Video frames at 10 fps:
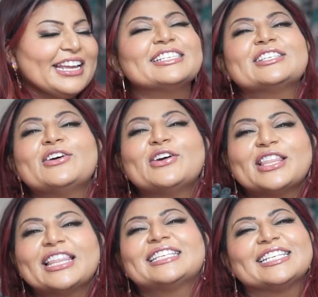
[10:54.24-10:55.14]
Yeah, so
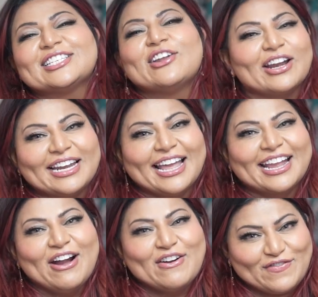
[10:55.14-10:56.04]
this is not
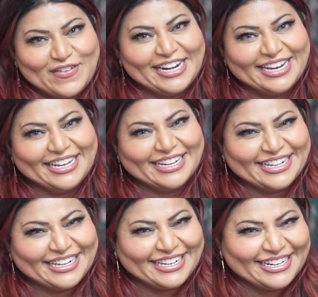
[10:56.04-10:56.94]
like a
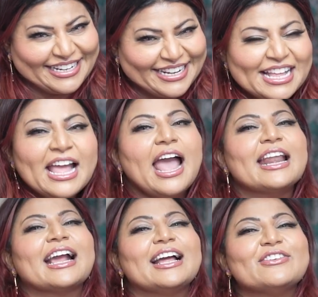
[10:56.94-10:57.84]
filler.
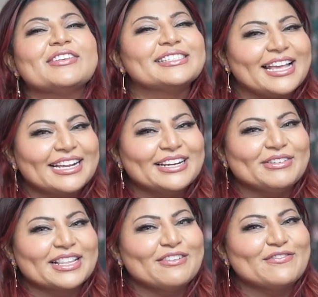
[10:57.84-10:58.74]
I can't do exactly
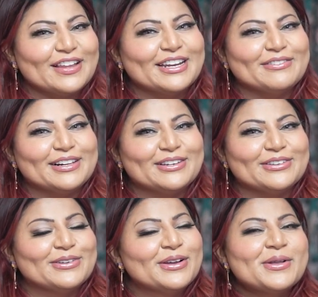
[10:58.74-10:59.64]
what the filler will
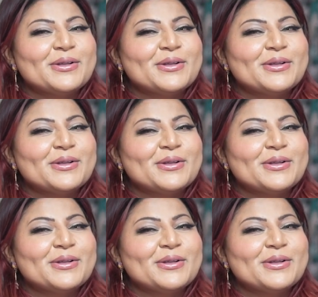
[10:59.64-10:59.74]
do,